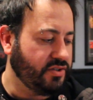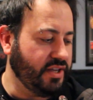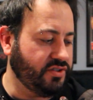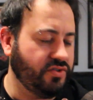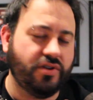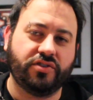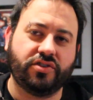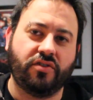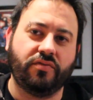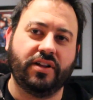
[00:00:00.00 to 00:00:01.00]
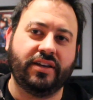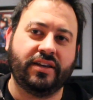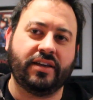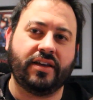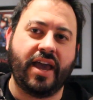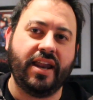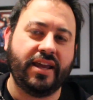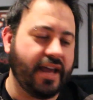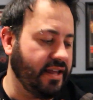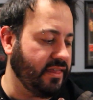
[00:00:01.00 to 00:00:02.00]
So these two notes aren't really
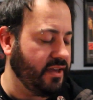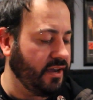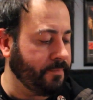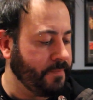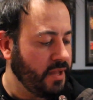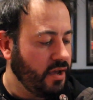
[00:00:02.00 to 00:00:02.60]
adding anything.